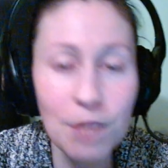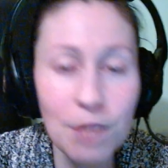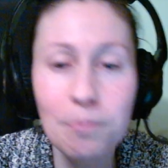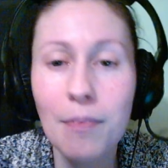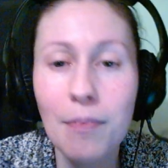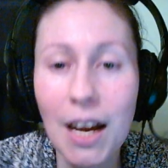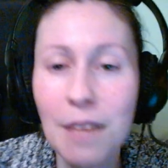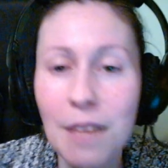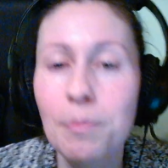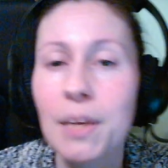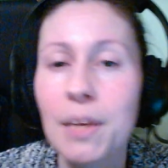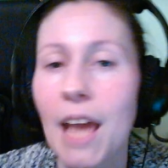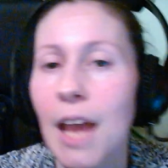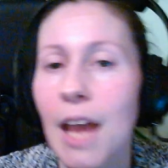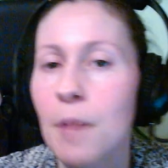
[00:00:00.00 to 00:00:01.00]
might
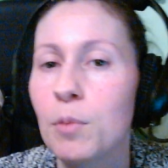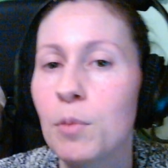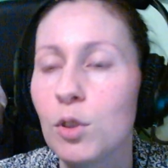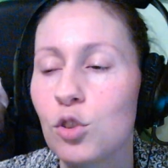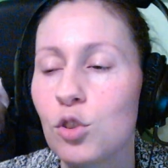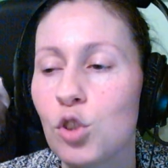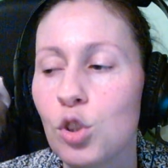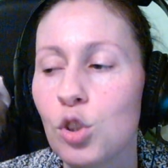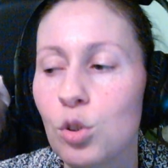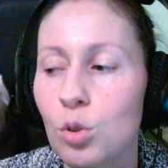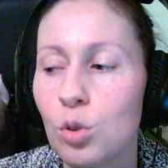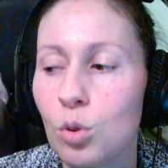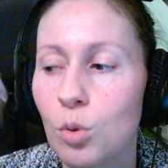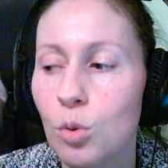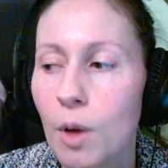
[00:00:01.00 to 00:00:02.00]
be able
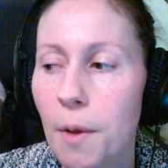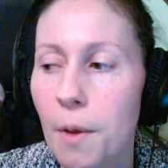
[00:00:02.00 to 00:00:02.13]
to